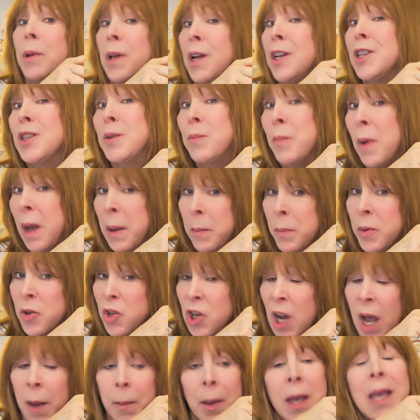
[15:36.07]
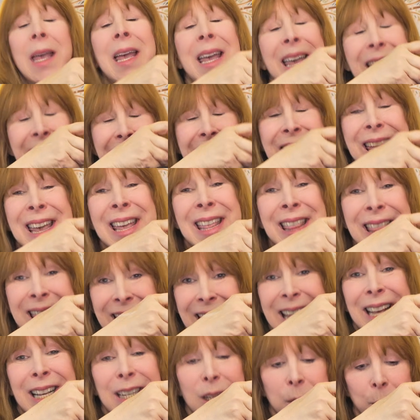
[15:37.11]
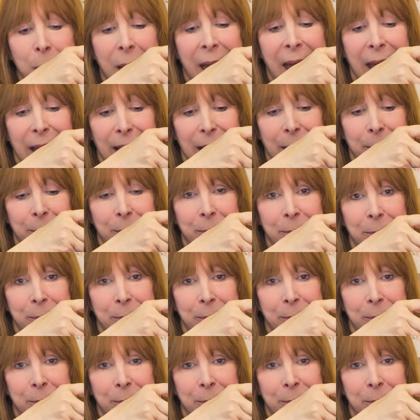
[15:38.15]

plus my pajama in this bag.